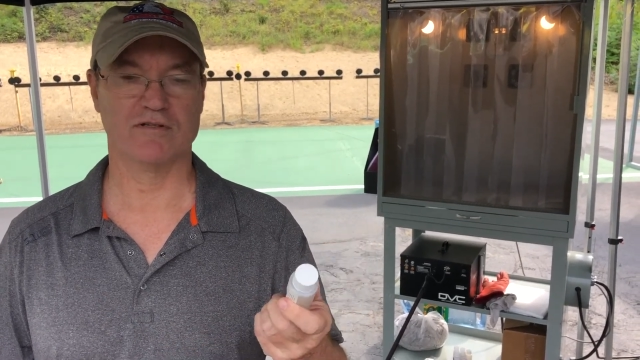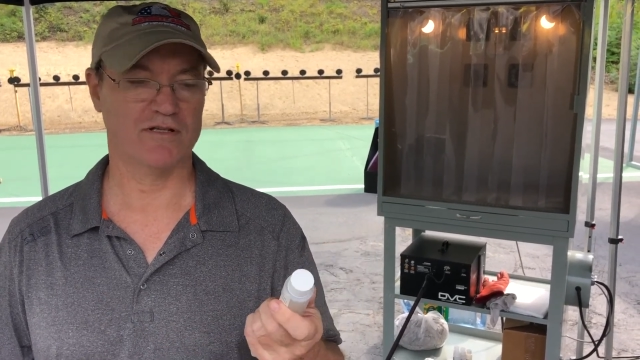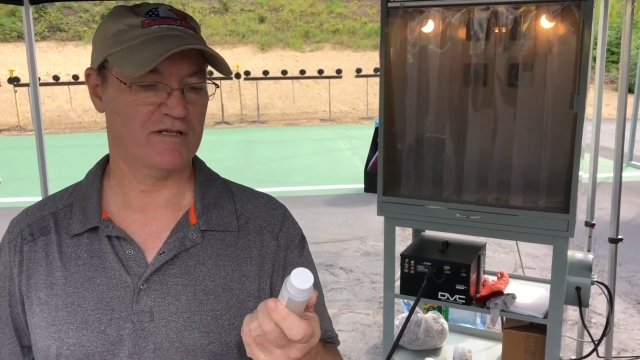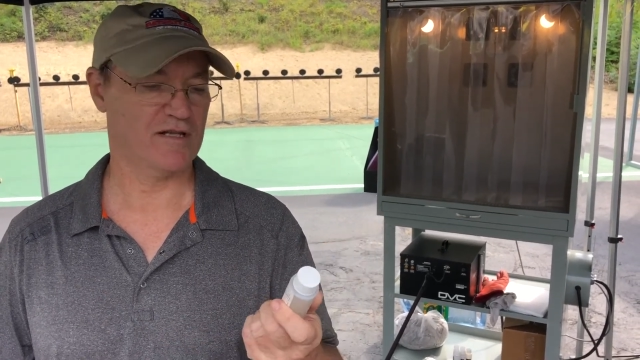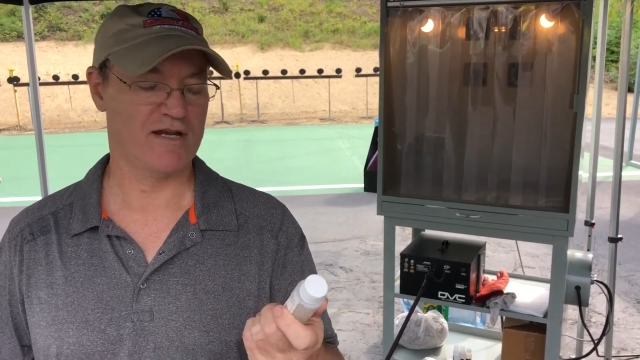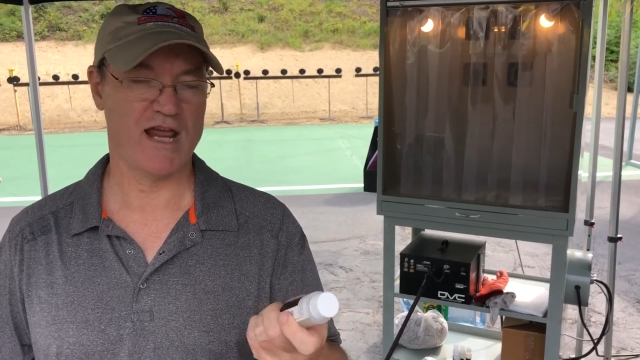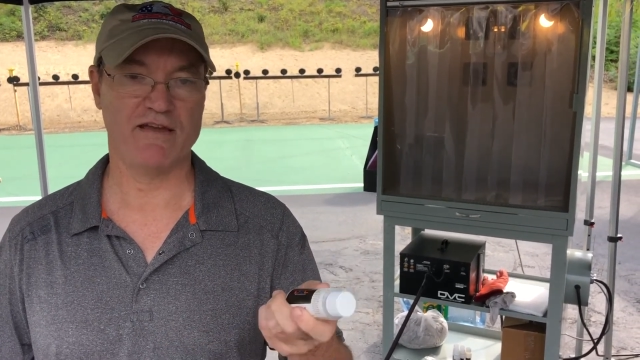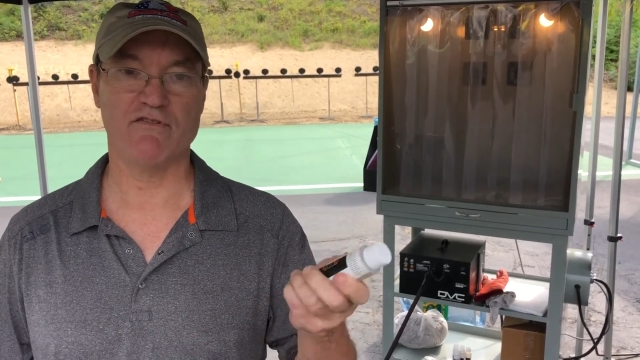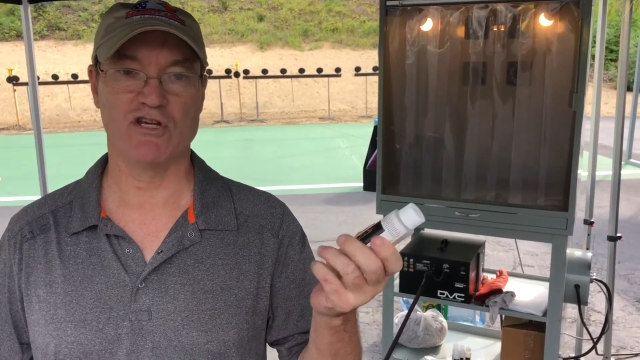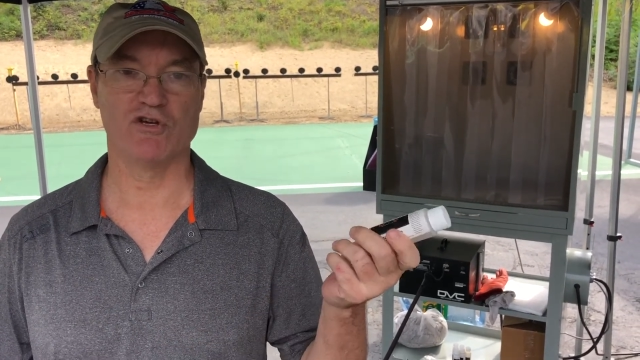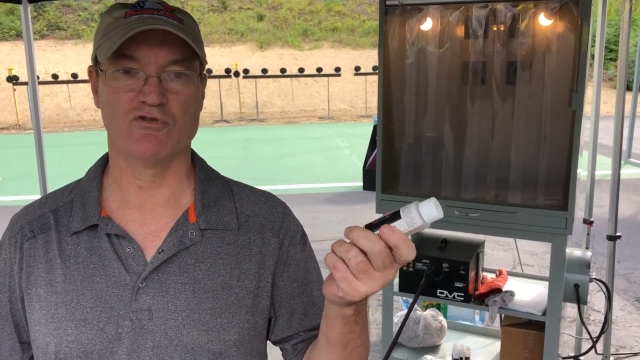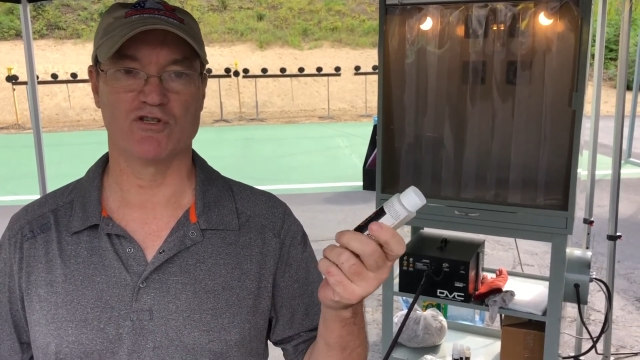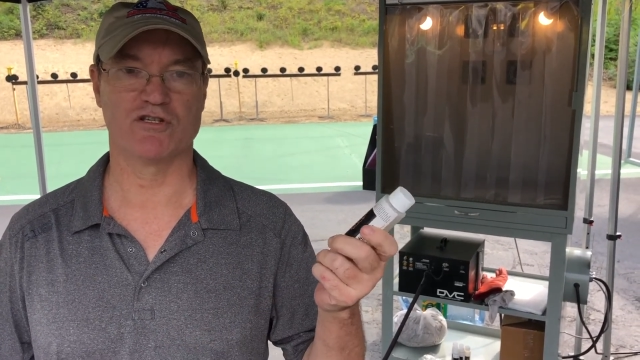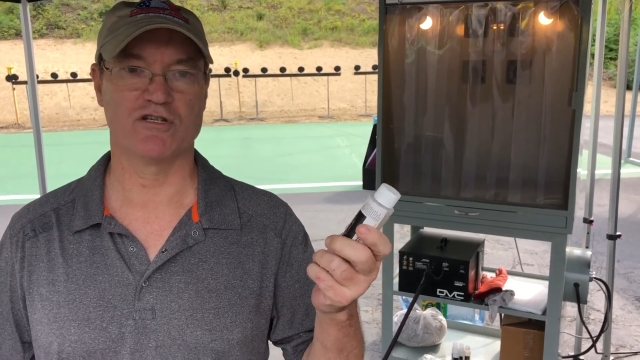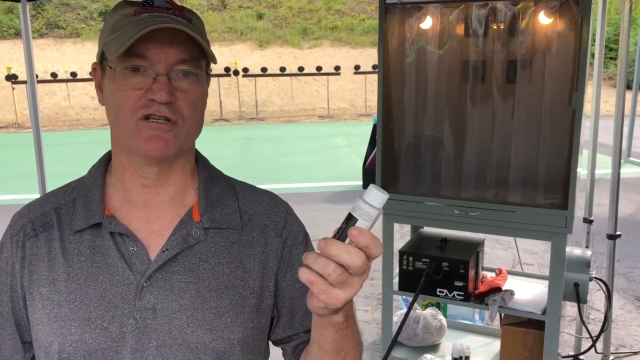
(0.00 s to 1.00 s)
And the Navy
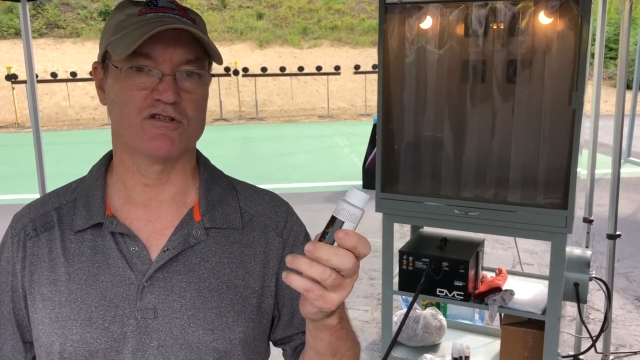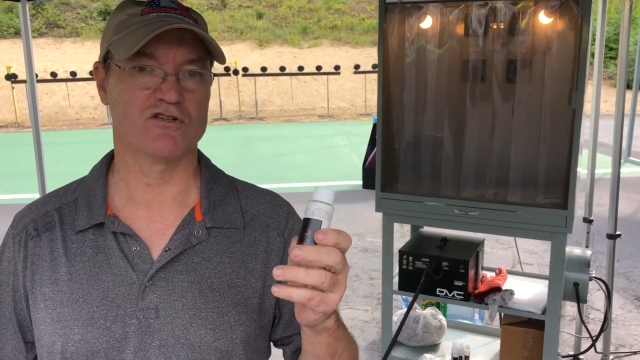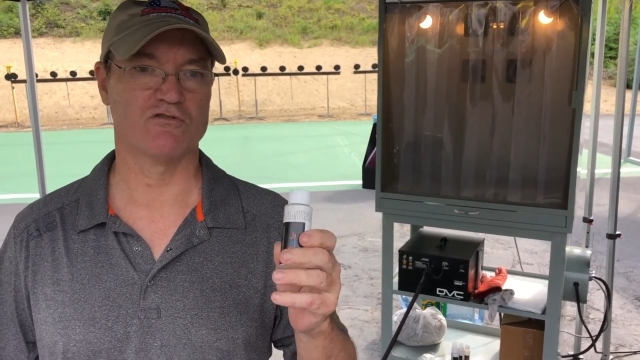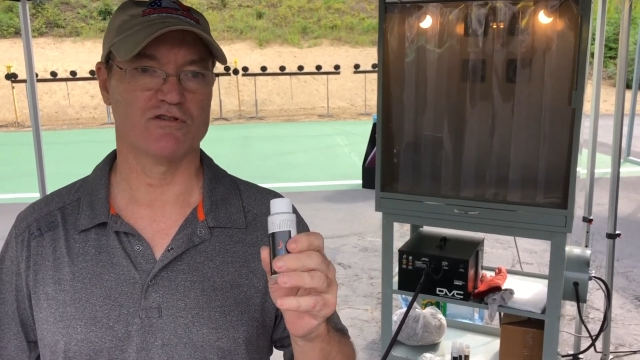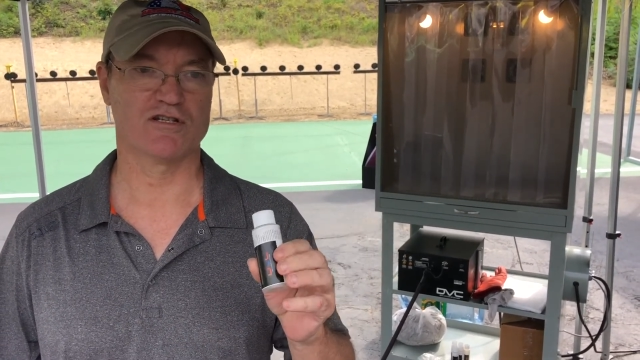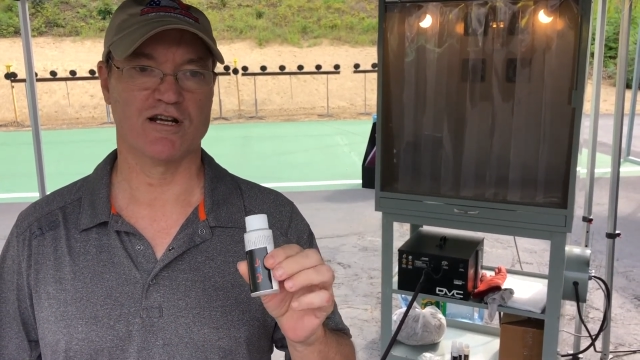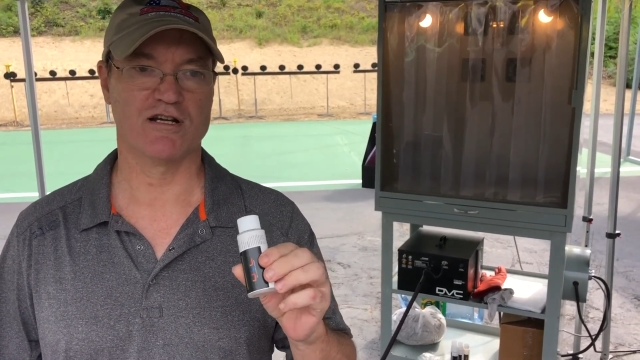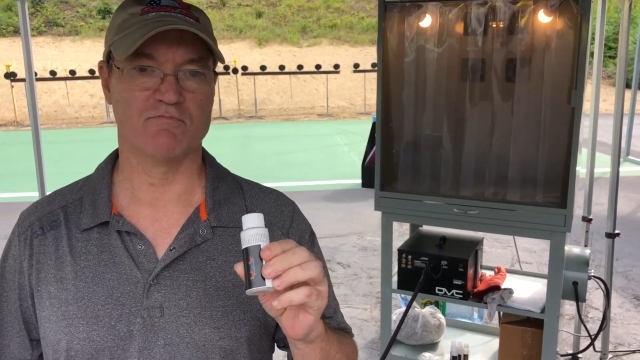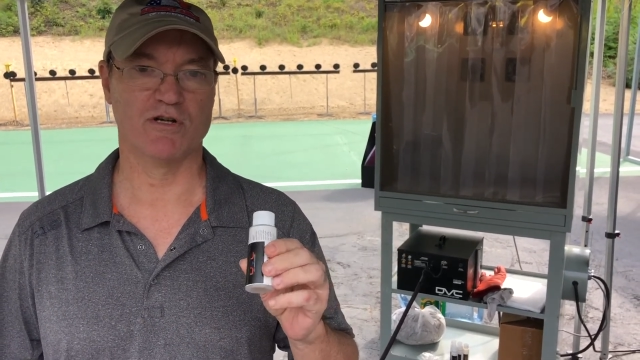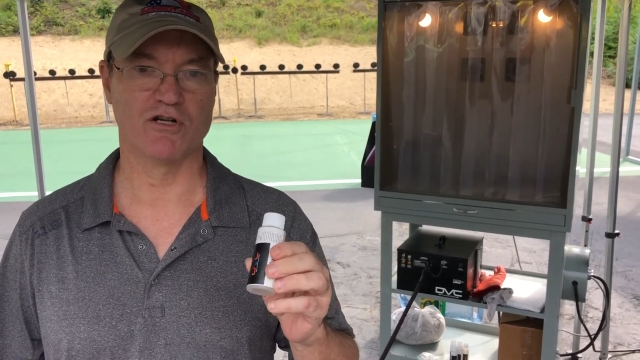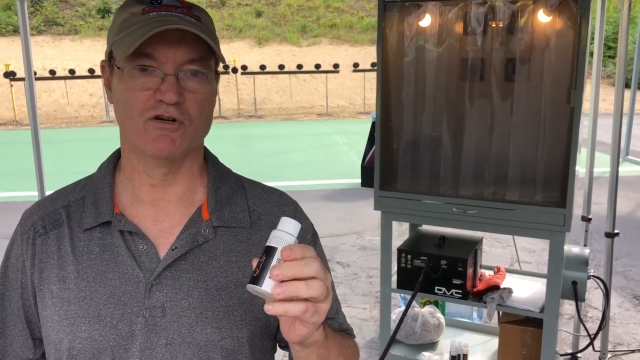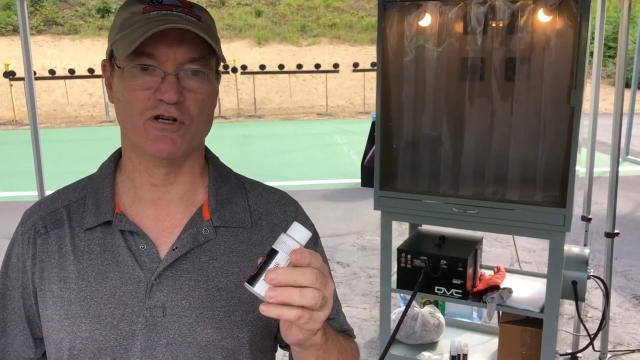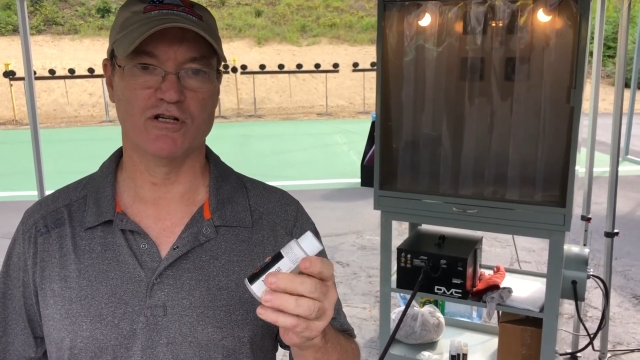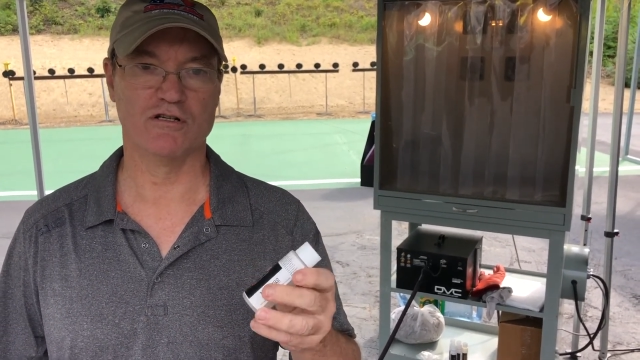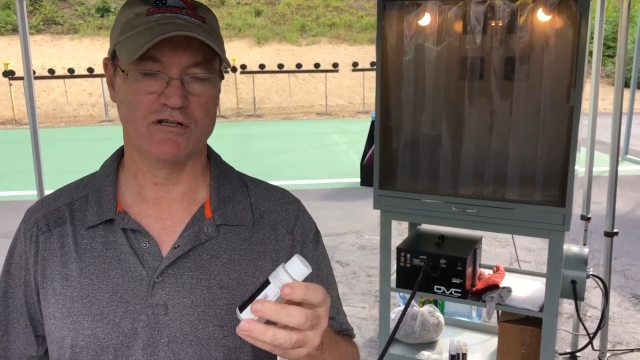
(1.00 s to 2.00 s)
uses it, so it's got to be
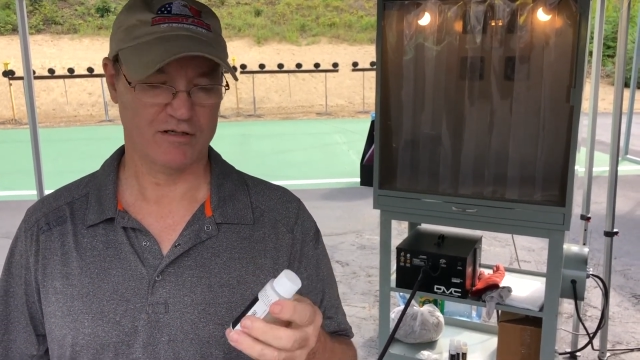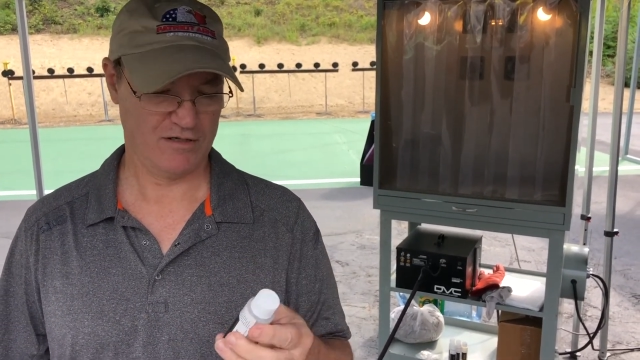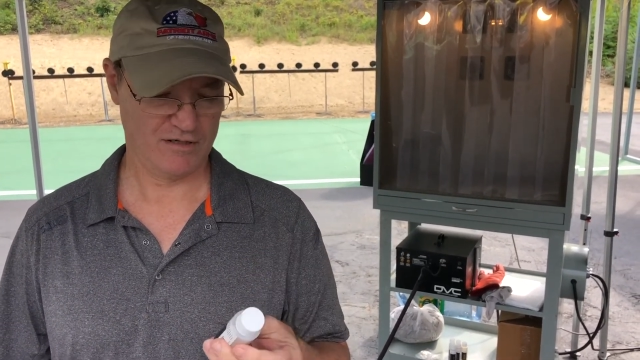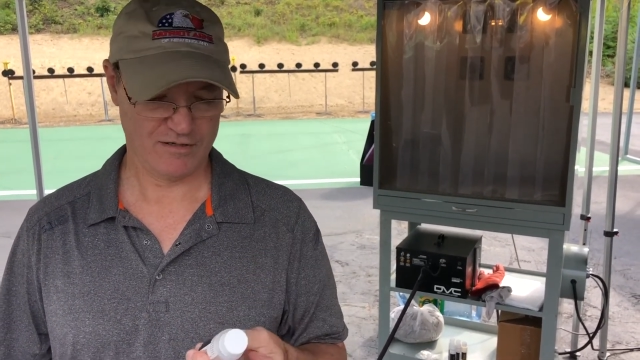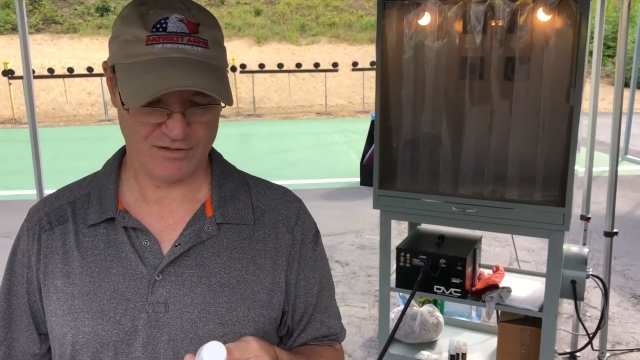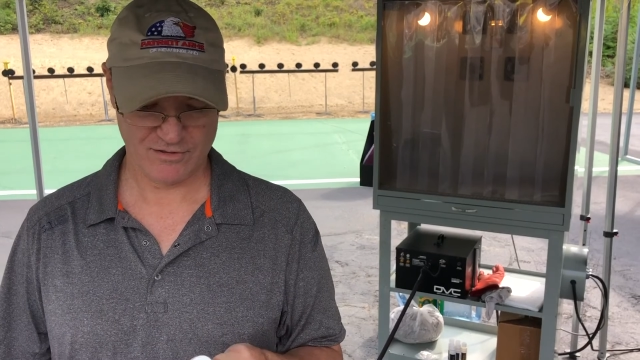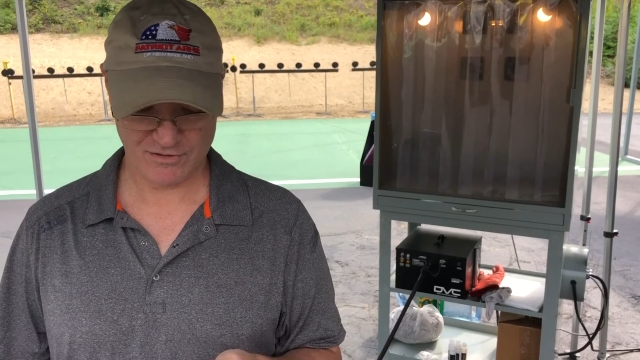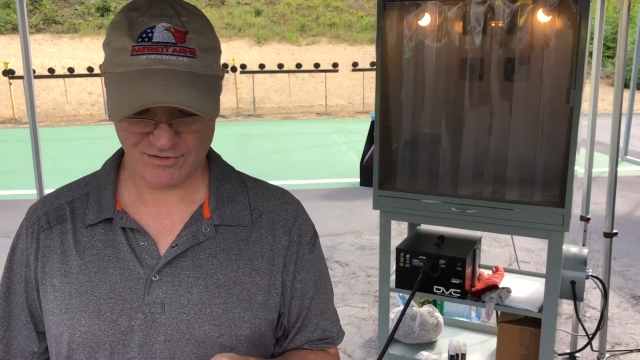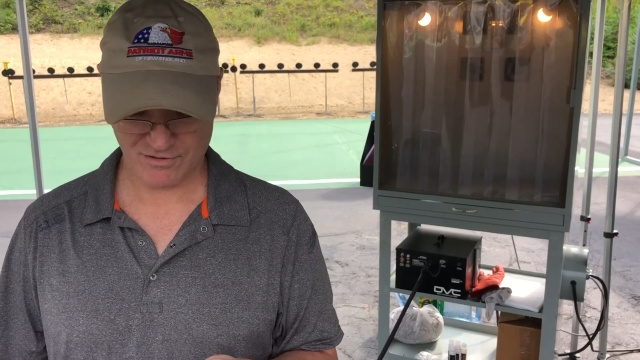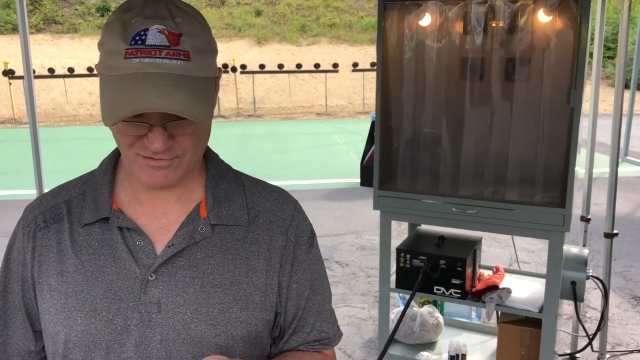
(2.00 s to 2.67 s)
good. So,